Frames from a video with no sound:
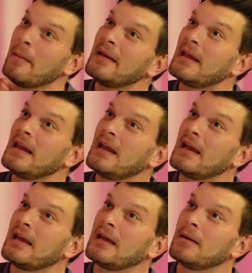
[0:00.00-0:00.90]
I'm a
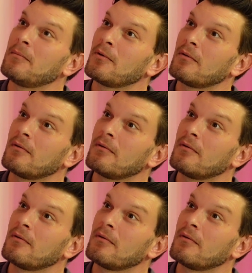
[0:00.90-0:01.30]
he/him